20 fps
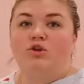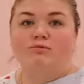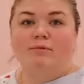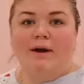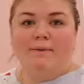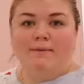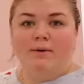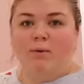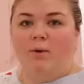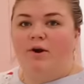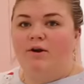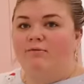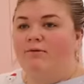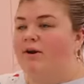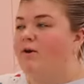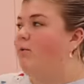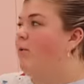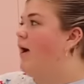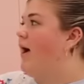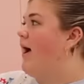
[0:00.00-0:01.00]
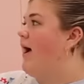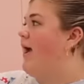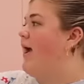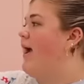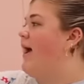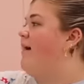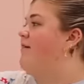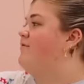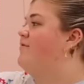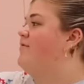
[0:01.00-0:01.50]
You might be wondering why I
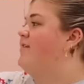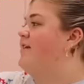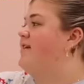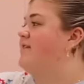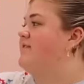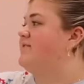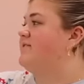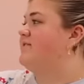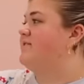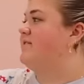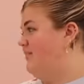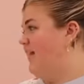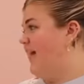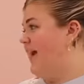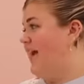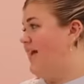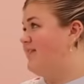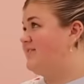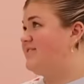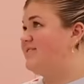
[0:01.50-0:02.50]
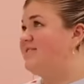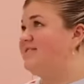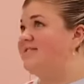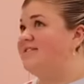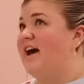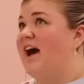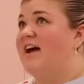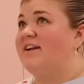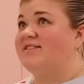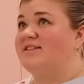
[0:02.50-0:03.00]
have these
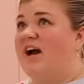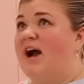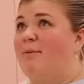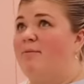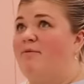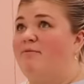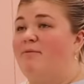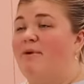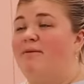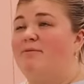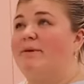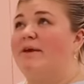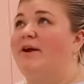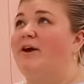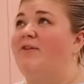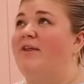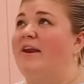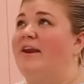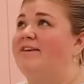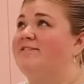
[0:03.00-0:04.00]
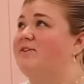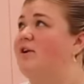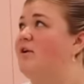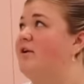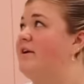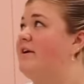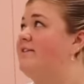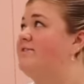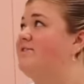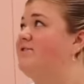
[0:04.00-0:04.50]
lights on top of my mirror that is
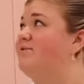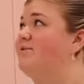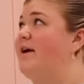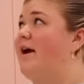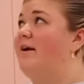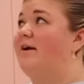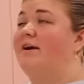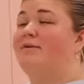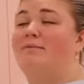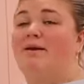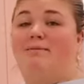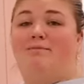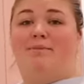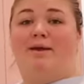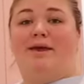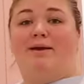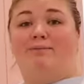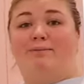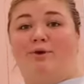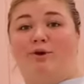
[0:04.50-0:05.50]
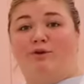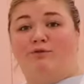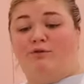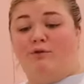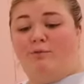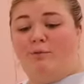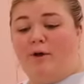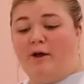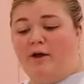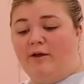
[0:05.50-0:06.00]
already surrounded by big beautiful
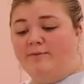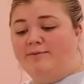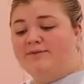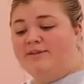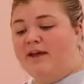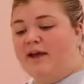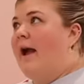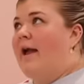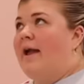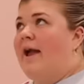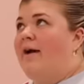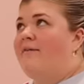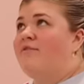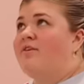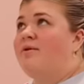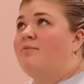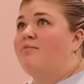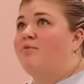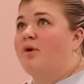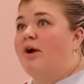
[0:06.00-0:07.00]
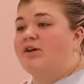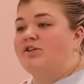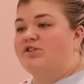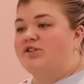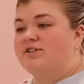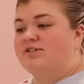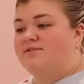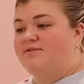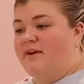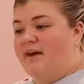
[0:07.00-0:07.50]
bulbs. I have an
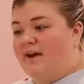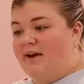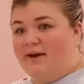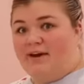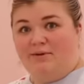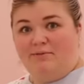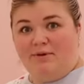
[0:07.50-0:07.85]
Impressions vanity